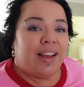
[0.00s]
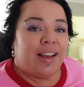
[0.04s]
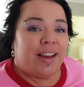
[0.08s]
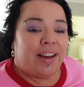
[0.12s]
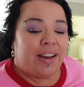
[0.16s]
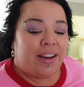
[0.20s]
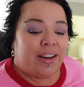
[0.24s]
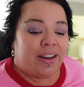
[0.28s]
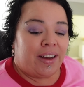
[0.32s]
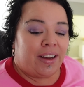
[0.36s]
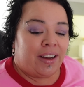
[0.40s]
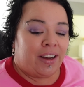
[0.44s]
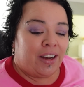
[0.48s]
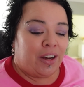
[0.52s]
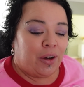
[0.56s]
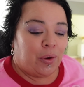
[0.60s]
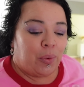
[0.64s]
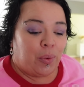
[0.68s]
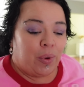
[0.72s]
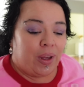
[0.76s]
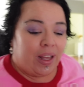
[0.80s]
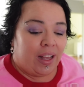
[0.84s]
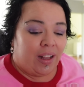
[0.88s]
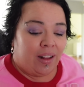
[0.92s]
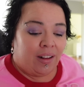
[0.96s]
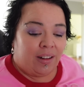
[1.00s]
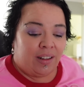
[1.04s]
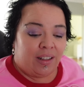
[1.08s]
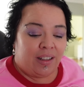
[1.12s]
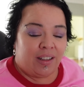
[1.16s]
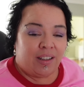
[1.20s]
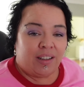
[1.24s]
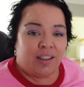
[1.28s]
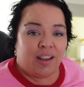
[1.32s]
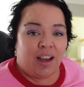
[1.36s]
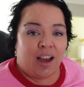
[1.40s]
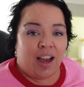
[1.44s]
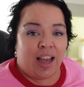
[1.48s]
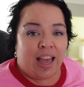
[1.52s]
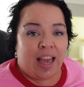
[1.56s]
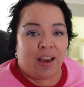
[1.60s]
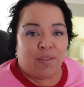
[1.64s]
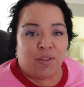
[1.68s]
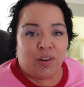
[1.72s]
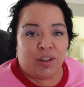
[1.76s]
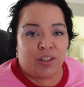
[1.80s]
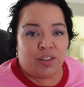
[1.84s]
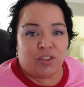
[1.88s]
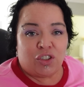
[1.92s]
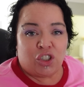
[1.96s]
Oh, well, I
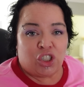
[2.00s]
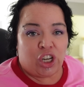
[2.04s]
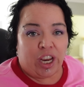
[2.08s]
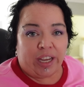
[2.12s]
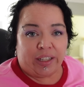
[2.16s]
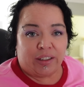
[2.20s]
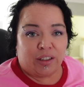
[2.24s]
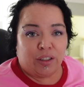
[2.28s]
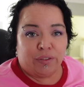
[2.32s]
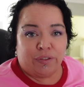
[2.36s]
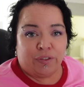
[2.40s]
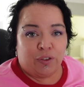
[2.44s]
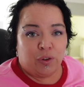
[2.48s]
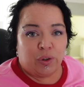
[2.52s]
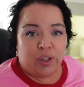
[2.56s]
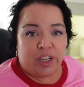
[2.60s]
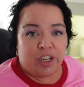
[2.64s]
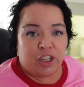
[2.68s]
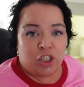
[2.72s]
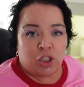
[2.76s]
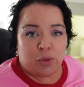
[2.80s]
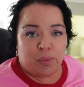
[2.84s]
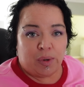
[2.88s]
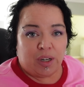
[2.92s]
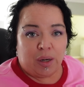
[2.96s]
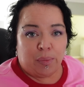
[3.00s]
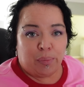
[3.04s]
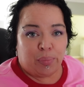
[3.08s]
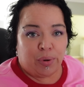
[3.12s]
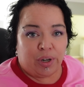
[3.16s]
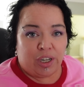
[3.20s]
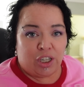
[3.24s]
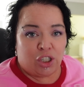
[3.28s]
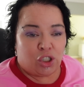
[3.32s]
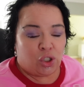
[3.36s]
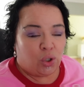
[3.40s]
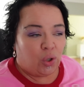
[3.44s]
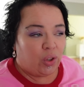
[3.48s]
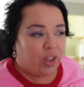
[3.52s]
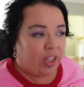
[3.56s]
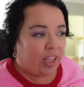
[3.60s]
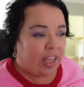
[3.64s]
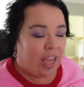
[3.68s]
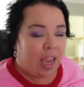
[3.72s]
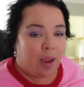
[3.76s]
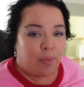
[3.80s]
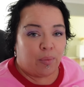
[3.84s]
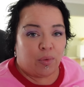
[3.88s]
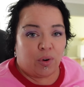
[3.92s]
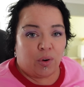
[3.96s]
haven't checked the footage, but I'm pretty sure the
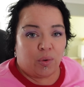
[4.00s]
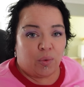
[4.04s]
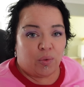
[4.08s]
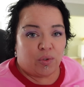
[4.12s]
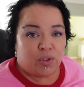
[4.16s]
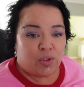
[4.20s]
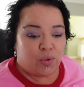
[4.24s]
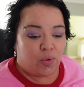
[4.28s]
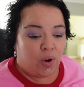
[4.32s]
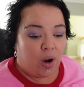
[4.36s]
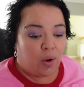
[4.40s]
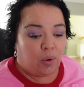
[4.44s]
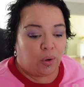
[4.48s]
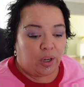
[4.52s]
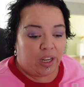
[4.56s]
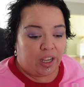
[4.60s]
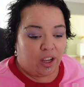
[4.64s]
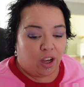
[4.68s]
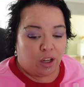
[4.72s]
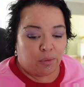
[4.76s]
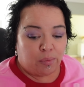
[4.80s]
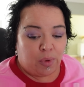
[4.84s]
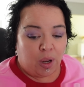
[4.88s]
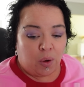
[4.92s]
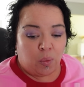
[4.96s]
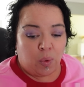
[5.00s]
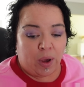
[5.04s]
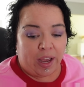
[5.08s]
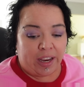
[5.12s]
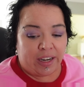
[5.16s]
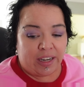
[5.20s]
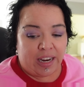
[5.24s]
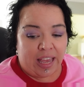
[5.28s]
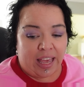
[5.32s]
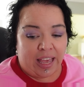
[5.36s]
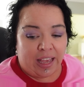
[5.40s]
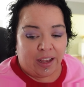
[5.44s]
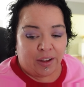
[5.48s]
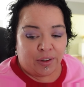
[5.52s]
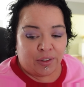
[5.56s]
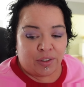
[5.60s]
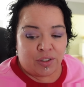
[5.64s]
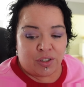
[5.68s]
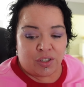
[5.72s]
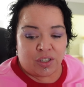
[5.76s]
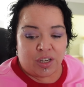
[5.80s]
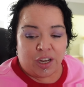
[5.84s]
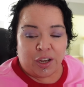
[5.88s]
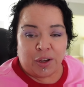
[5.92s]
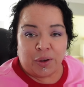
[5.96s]
camera was rolling on my way down,
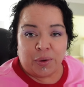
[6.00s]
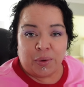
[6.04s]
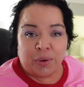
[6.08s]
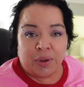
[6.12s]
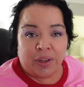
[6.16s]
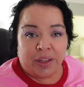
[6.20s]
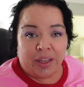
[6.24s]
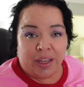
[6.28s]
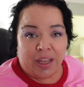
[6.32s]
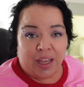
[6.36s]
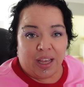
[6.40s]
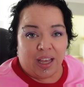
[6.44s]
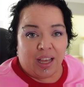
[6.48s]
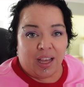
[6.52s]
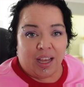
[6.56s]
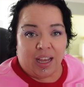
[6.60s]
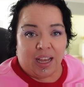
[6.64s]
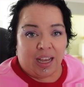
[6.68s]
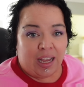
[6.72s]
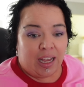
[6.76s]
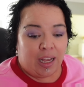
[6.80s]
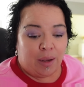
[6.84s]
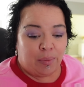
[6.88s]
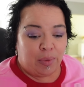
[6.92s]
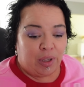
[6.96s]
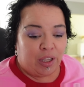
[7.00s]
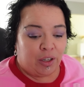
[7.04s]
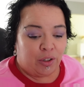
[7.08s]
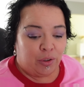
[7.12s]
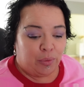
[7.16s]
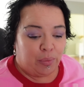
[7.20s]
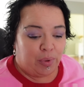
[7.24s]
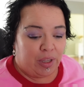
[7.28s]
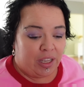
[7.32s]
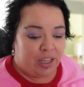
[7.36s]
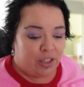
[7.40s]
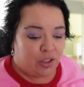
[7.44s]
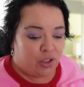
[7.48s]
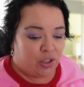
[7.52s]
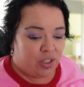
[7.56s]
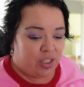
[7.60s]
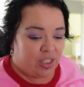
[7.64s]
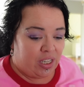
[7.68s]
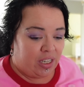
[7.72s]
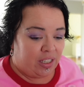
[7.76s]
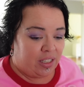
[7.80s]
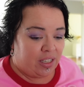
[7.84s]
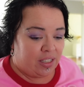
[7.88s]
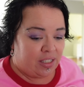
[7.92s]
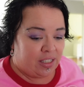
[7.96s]
so it'll be
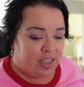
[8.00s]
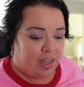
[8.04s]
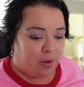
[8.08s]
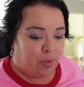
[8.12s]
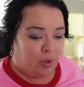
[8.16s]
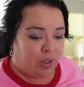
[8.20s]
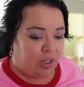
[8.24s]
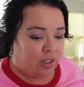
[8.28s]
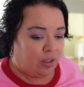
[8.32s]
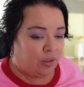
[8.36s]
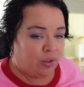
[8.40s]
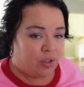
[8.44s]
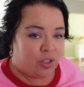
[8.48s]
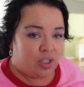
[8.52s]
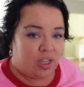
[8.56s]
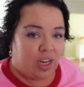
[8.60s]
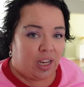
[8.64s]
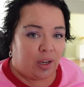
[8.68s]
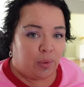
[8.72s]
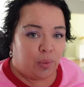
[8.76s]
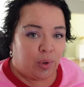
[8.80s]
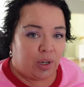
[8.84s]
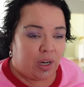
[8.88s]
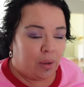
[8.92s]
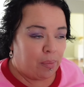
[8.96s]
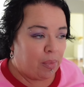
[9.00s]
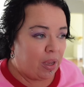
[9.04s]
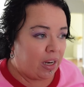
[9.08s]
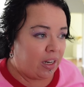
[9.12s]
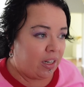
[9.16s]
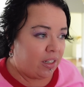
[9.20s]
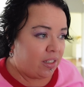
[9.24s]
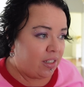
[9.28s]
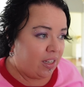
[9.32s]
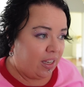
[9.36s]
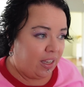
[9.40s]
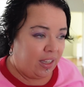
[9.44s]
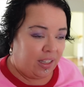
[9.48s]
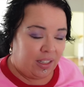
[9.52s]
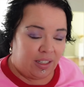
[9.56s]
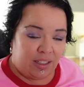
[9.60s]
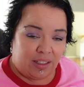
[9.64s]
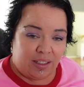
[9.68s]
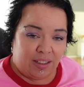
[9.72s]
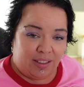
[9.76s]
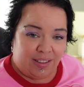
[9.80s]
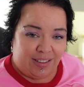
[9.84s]
interesting to see what it looks like when I'm editing.